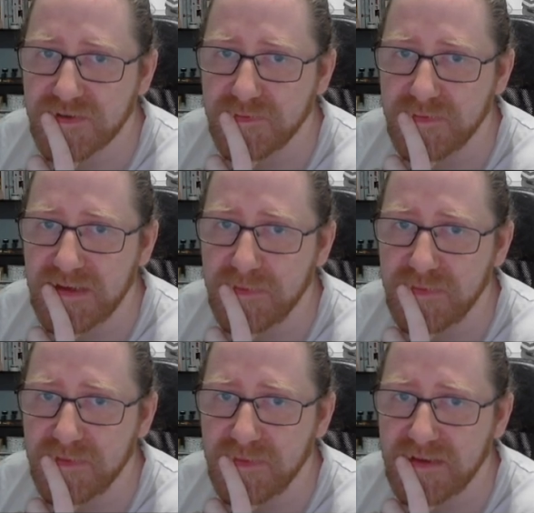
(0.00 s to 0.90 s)

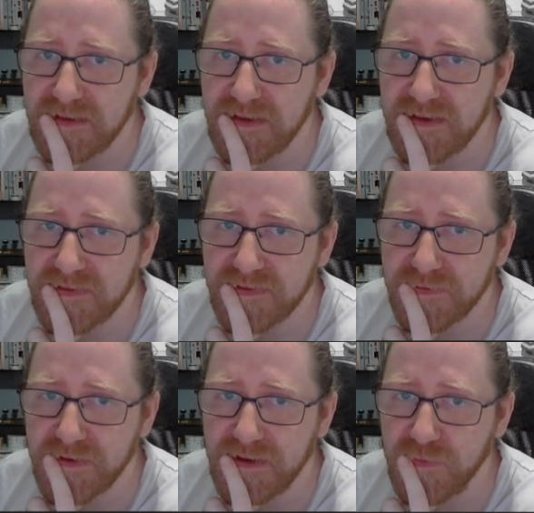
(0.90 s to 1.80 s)
maybe making
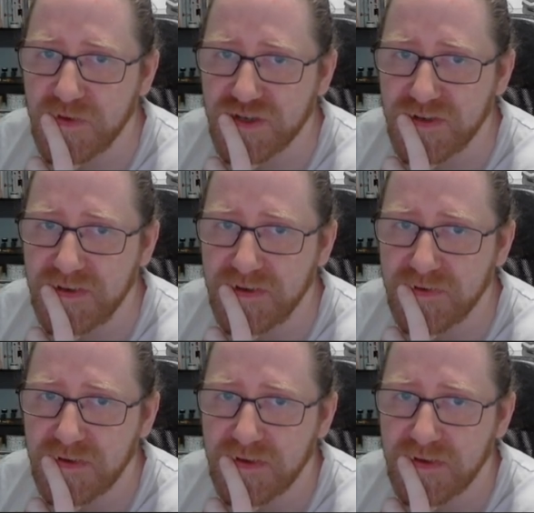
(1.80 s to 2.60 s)
X-ray vision here.